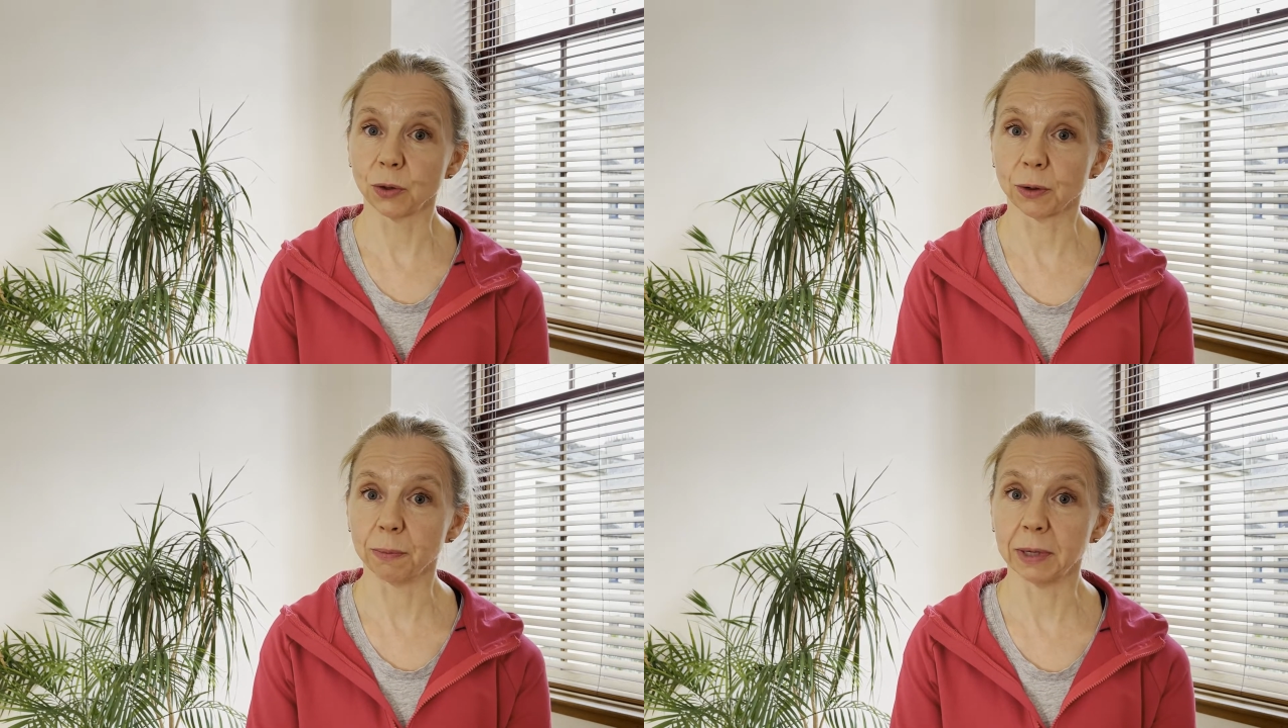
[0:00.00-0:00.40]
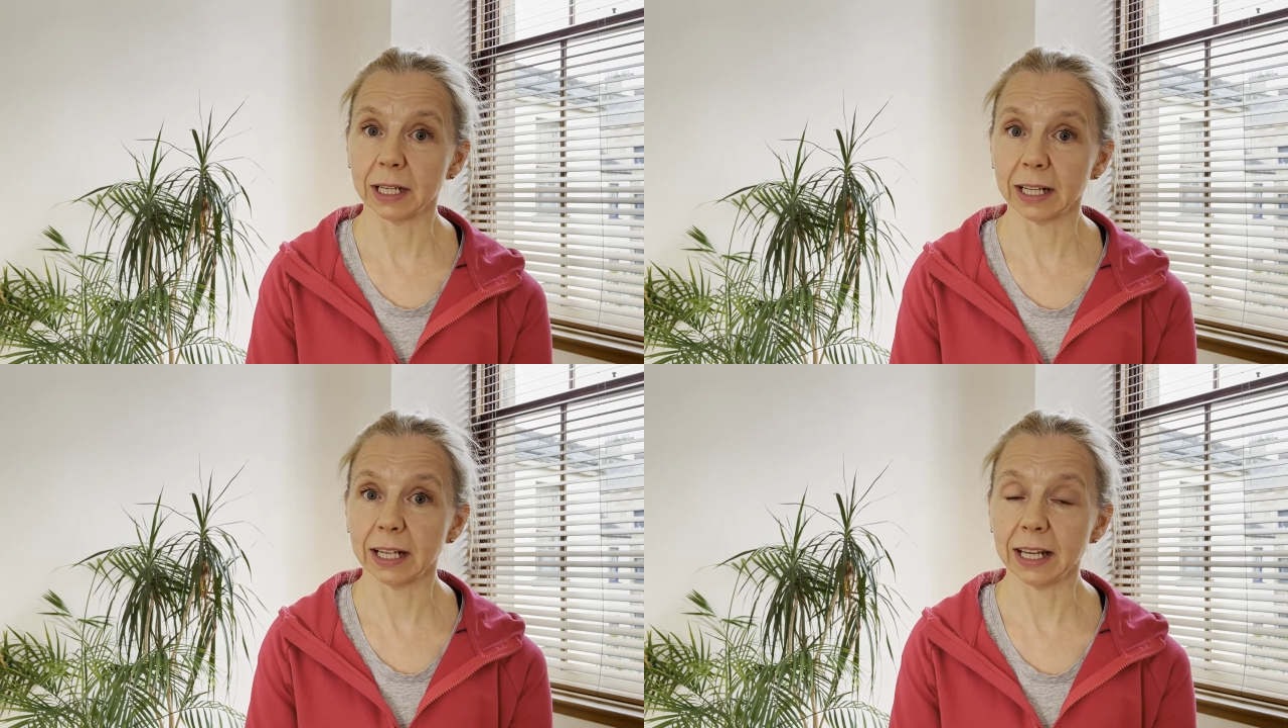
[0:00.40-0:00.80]
them
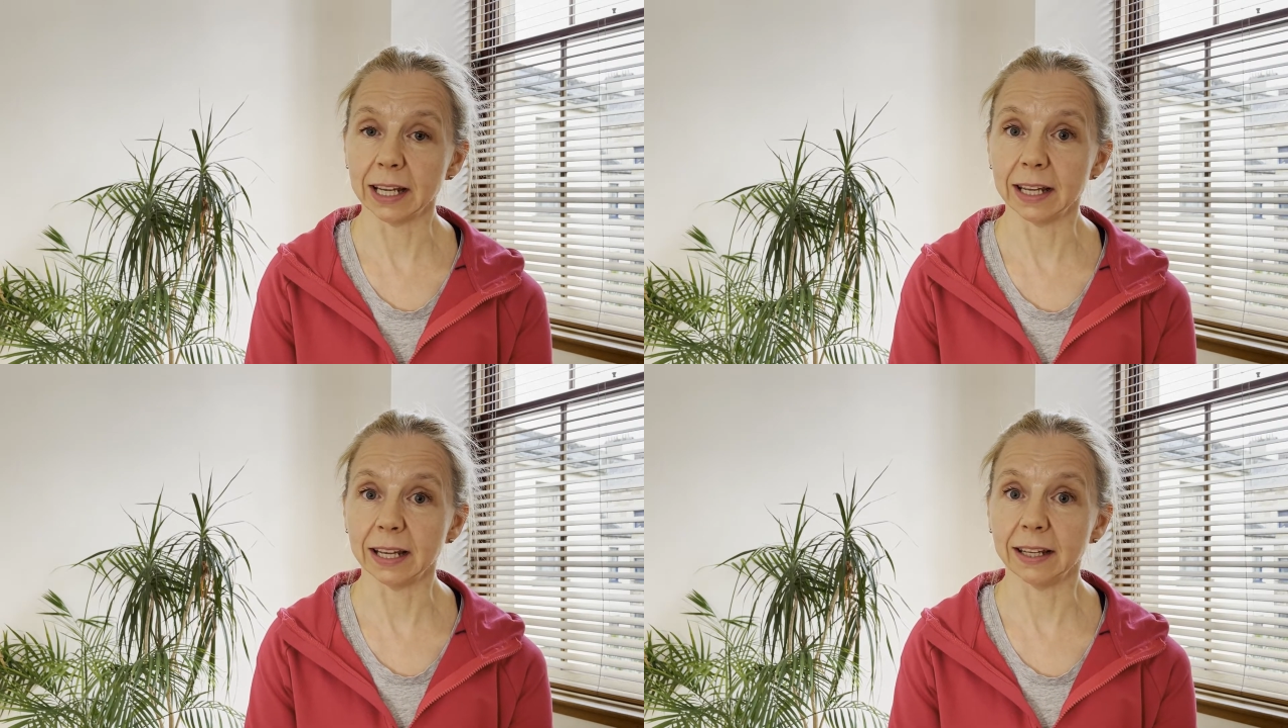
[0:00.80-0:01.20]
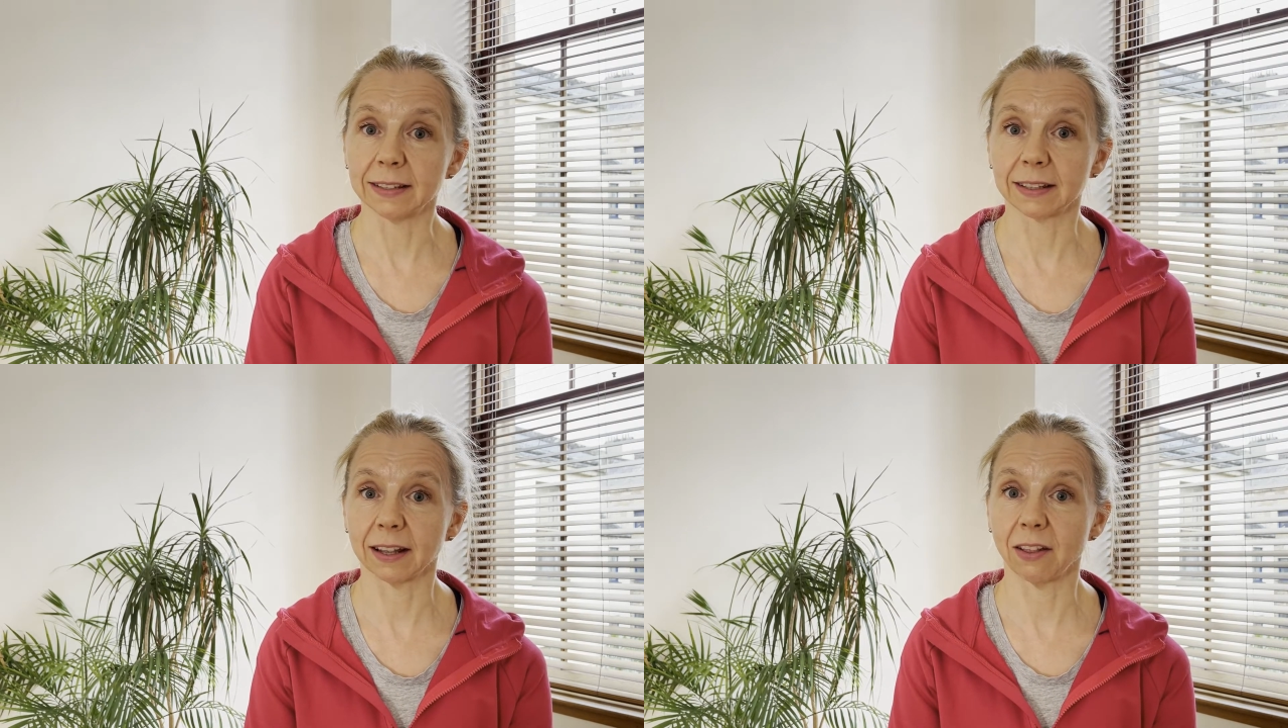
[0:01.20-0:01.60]

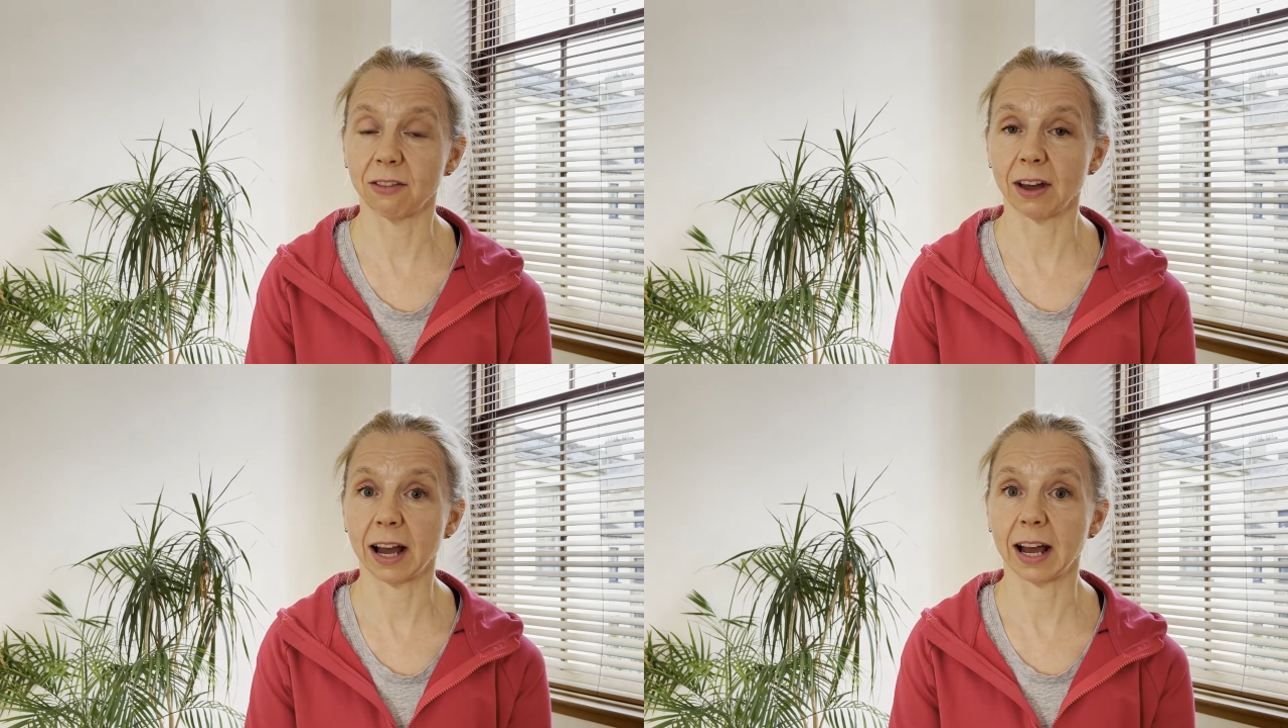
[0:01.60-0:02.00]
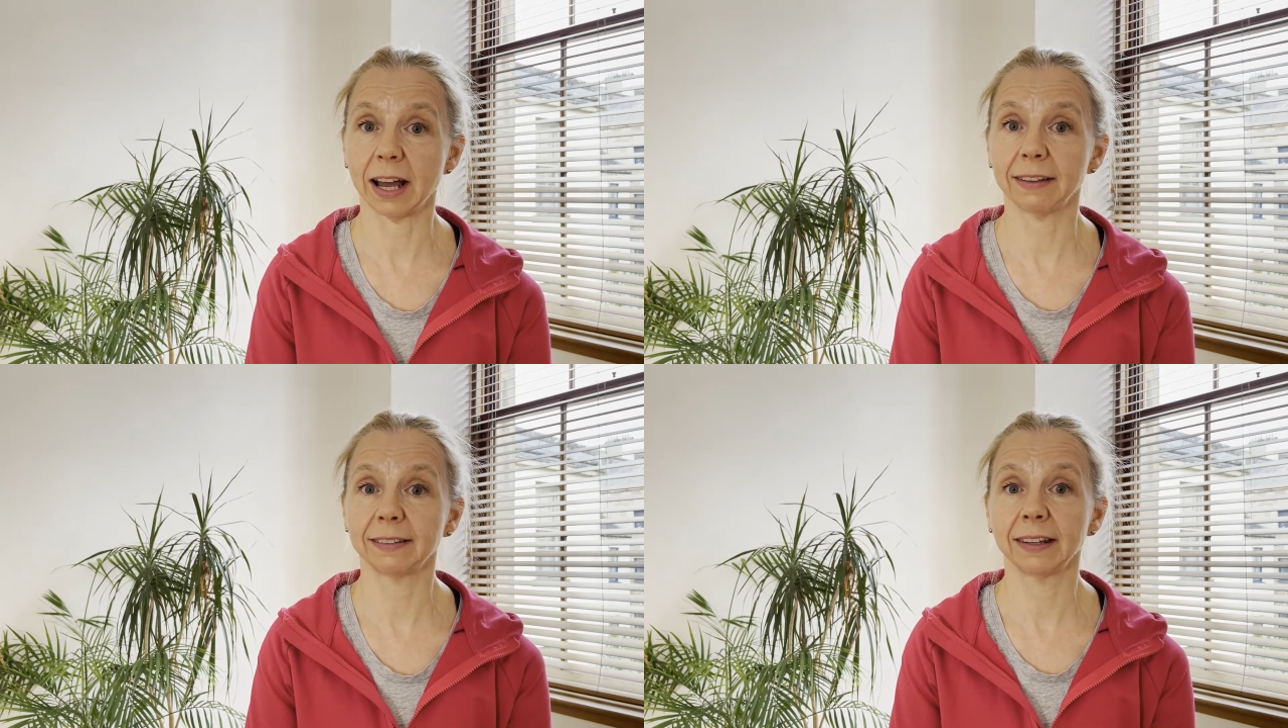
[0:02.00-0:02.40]
is
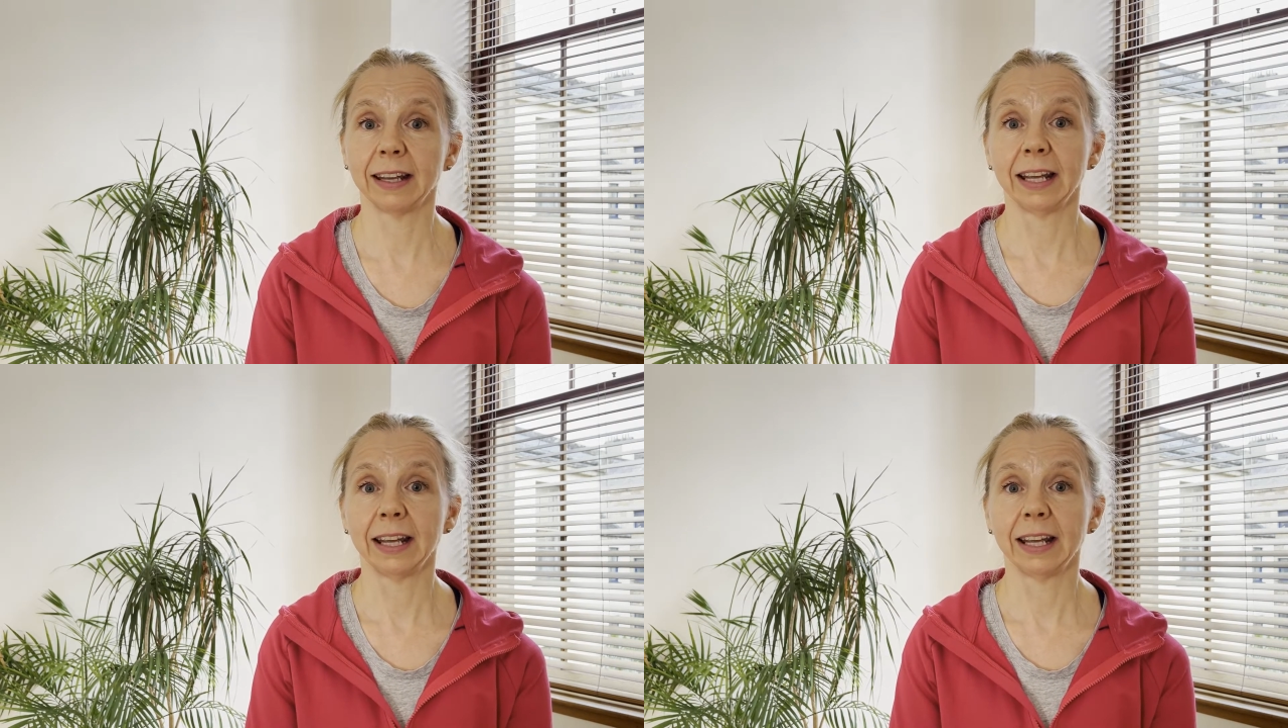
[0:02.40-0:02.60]
that